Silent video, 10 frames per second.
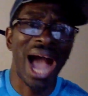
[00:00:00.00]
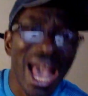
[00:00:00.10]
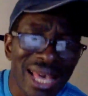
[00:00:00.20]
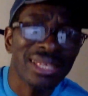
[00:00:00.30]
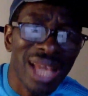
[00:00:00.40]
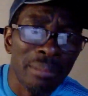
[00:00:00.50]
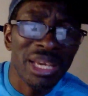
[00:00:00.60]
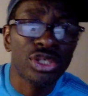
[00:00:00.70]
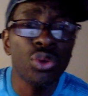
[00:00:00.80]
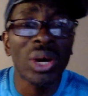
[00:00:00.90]
And that
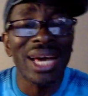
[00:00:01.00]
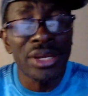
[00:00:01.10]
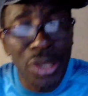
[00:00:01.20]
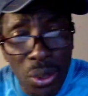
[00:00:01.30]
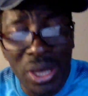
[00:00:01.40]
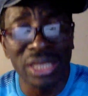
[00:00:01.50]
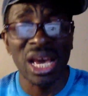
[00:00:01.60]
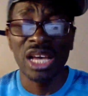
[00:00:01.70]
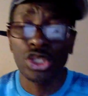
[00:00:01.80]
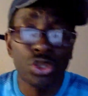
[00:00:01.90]
means you can do it.
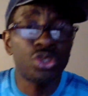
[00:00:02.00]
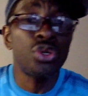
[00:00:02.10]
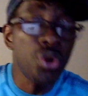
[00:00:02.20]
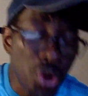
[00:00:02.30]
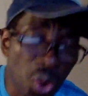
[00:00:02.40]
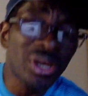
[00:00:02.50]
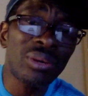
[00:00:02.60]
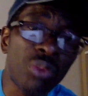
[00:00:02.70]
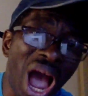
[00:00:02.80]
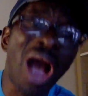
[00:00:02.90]
Do you
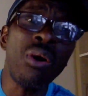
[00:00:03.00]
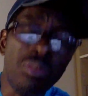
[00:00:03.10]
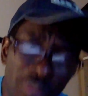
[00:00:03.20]
know how